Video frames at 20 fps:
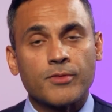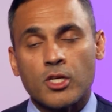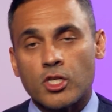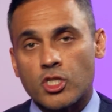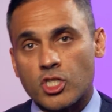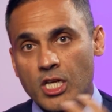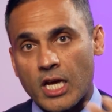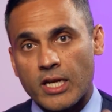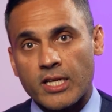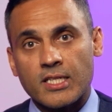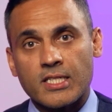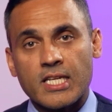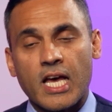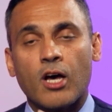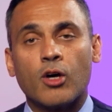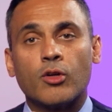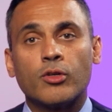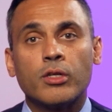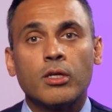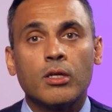shutting
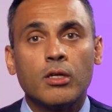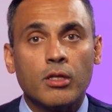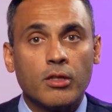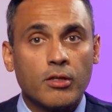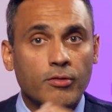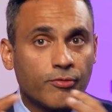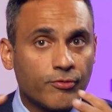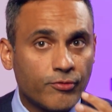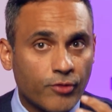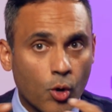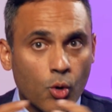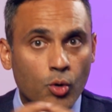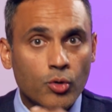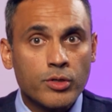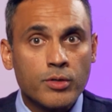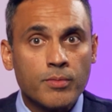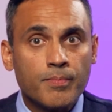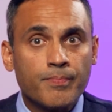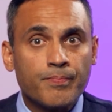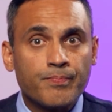down the
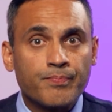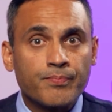phone